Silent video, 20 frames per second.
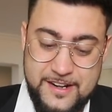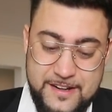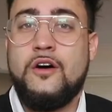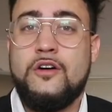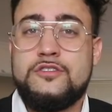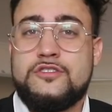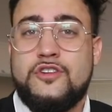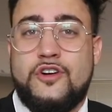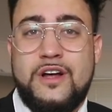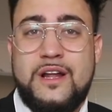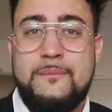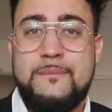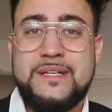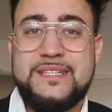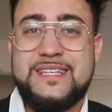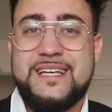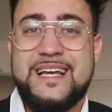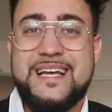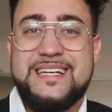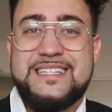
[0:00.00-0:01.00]
Also, all I'm
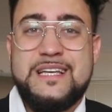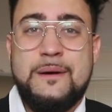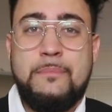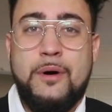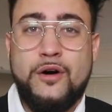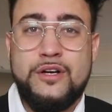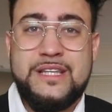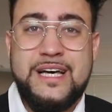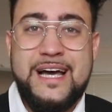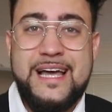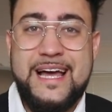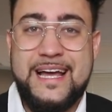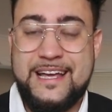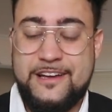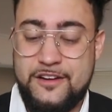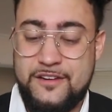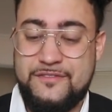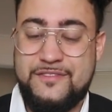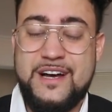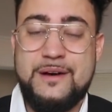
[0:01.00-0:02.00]
missing is a bow tie. I
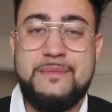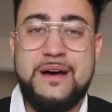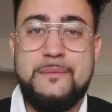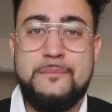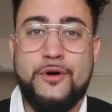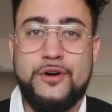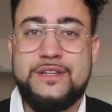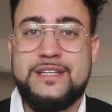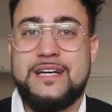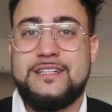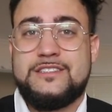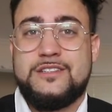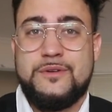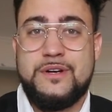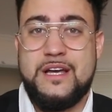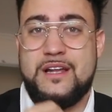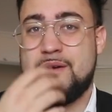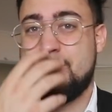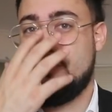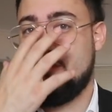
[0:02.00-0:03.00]
couldn't find my bow tie, so
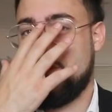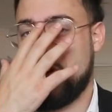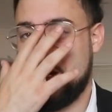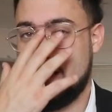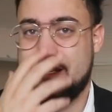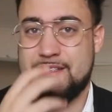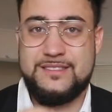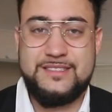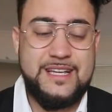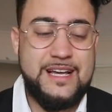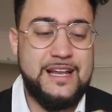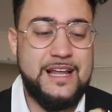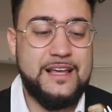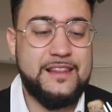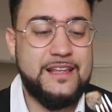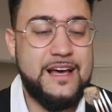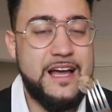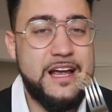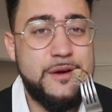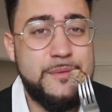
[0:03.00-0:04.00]
we're gonna move on and stay like
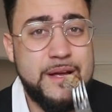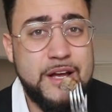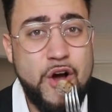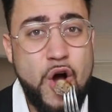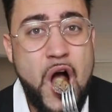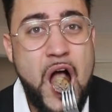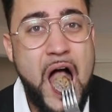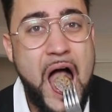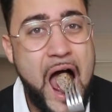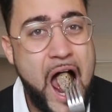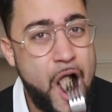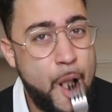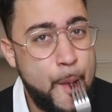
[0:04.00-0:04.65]
that. Here we go.